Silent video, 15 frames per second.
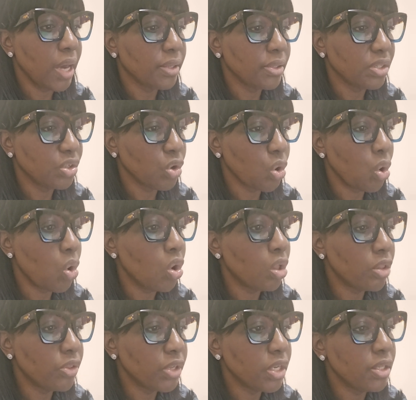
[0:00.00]
answer
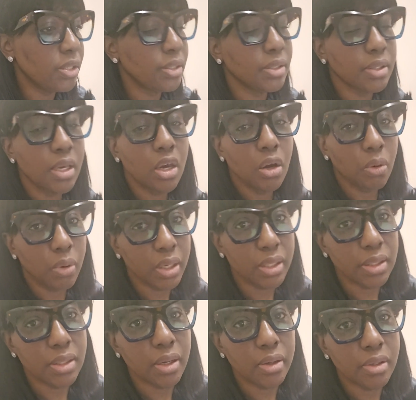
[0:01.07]
all these
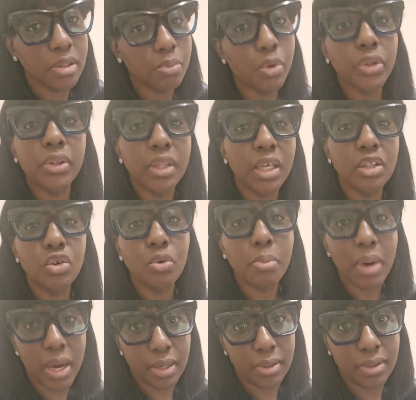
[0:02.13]
questions, but then you
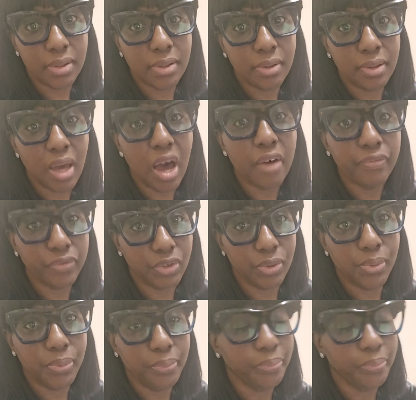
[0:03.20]
might have to.